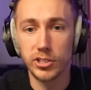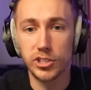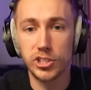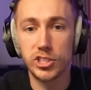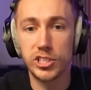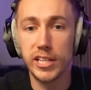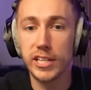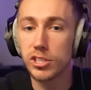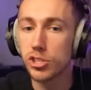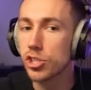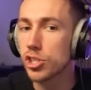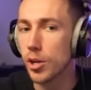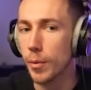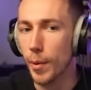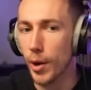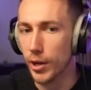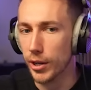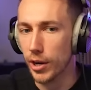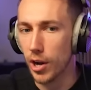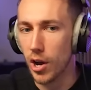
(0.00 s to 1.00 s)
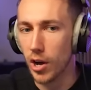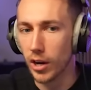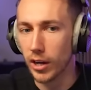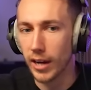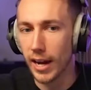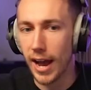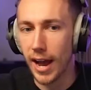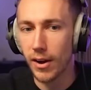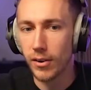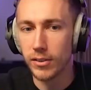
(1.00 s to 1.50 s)
system on lock
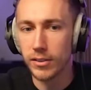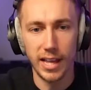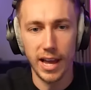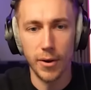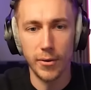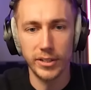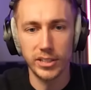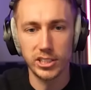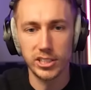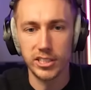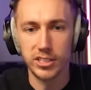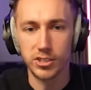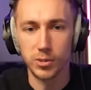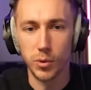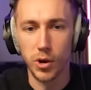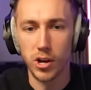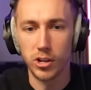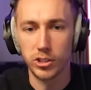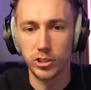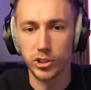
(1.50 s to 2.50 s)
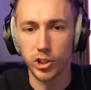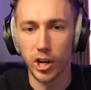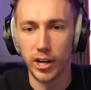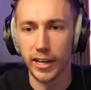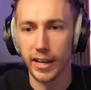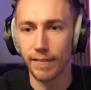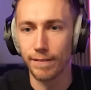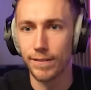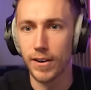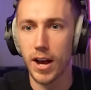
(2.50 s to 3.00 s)
now. Now I just need to work on trying to
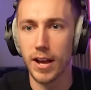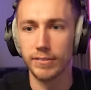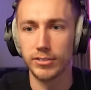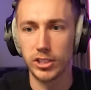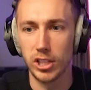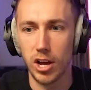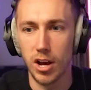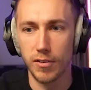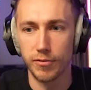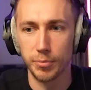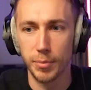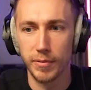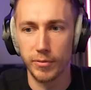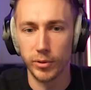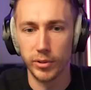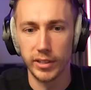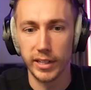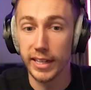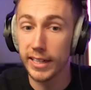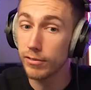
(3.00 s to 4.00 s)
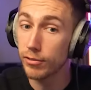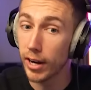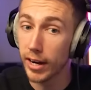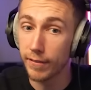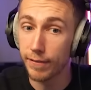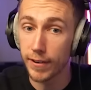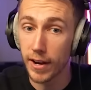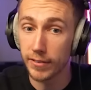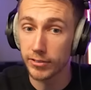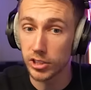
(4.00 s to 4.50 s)
get five star from everyone. E
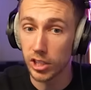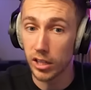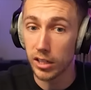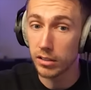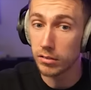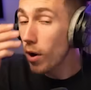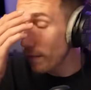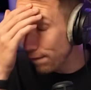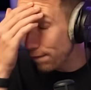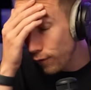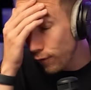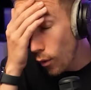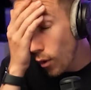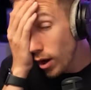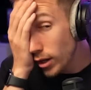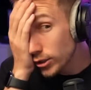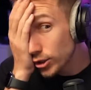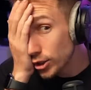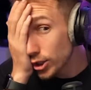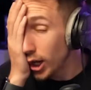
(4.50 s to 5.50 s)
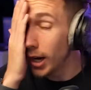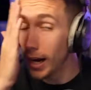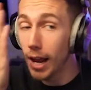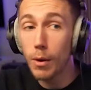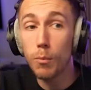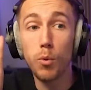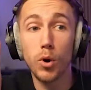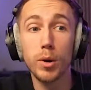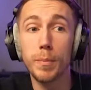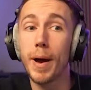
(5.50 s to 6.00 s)
rated five star? We're at 400 Like,
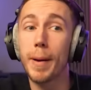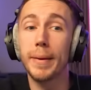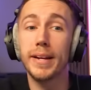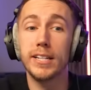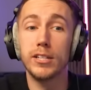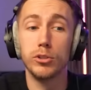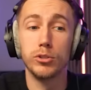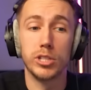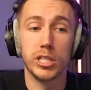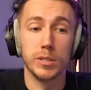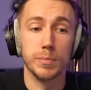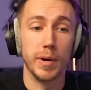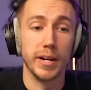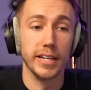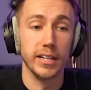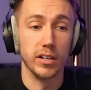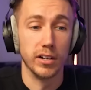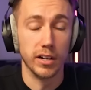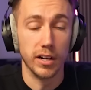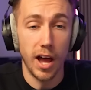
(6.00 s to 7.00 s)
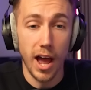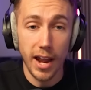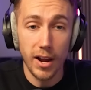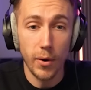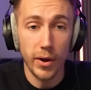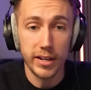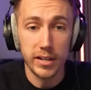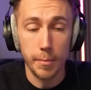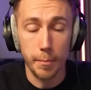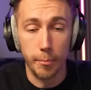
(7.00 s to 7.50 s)
what am I going to use this money on? I know
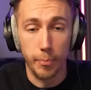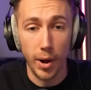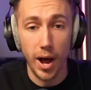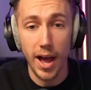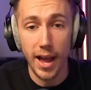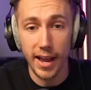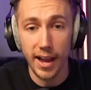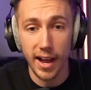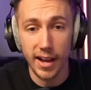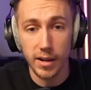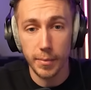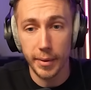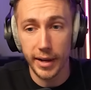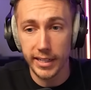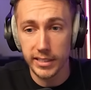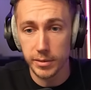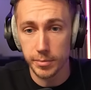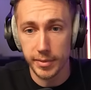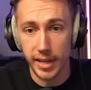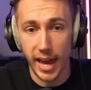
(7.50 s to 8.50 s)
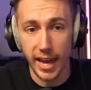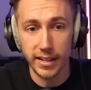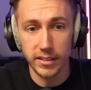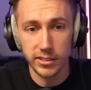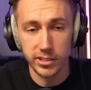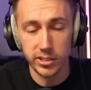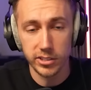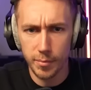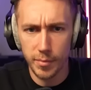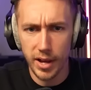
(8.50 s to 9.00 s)
I can buy, I could buy some
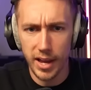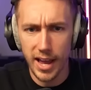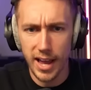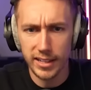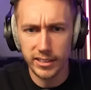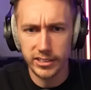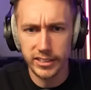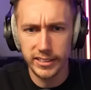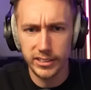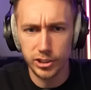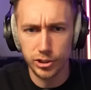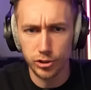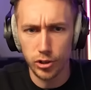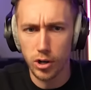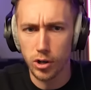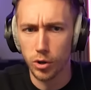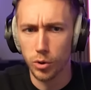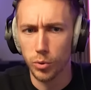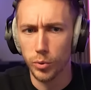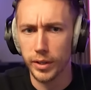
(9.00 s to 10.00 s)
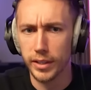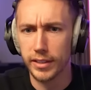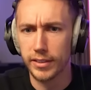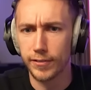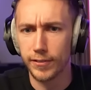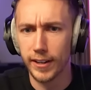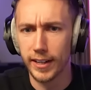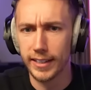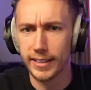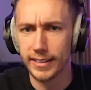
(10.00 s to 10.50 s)
kegs. I might actually struggle with
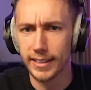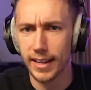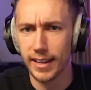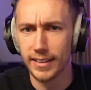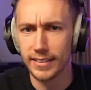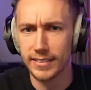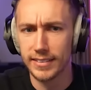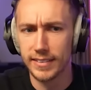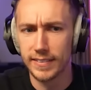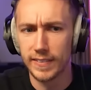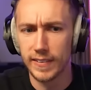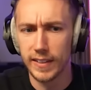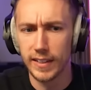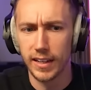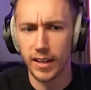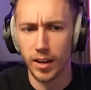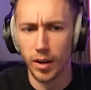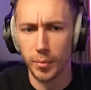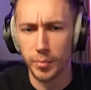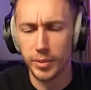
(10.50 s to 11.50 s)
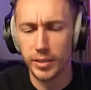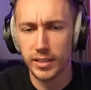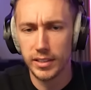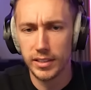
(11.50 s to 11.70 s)
filling that thing up.